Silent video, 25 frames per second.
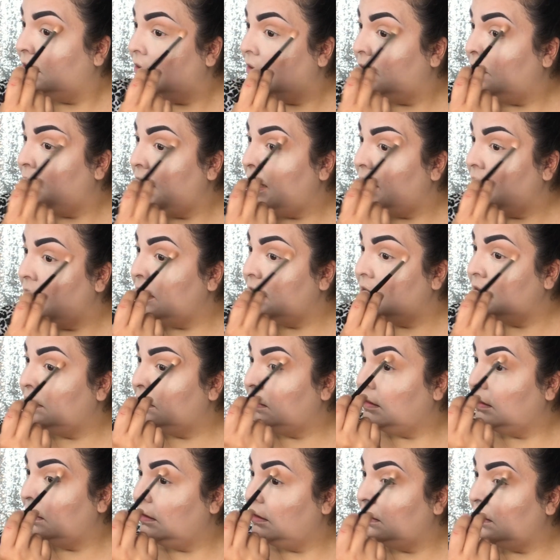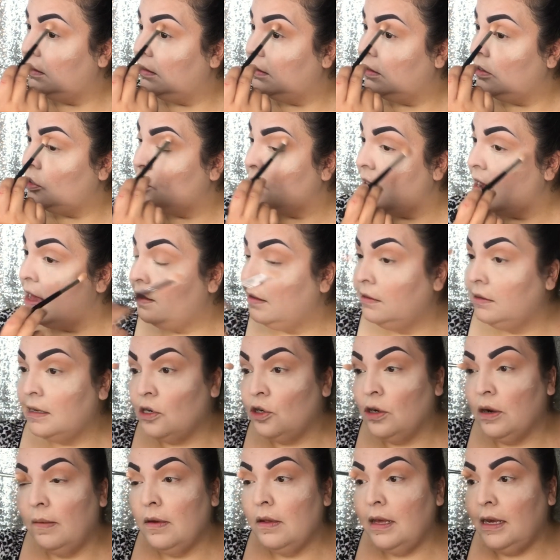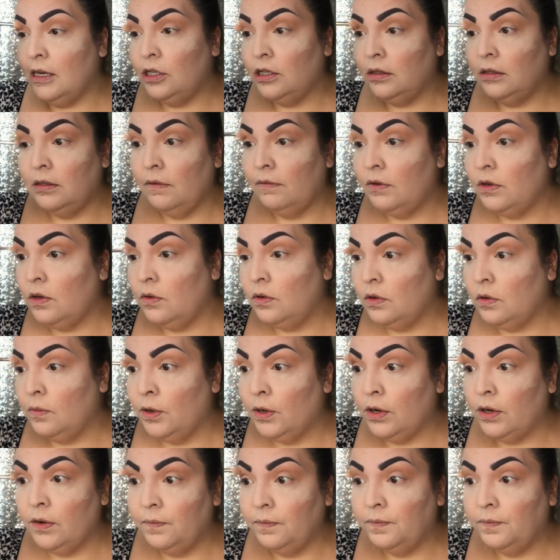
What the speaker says: pains and trials and tribulations of a YouTuber.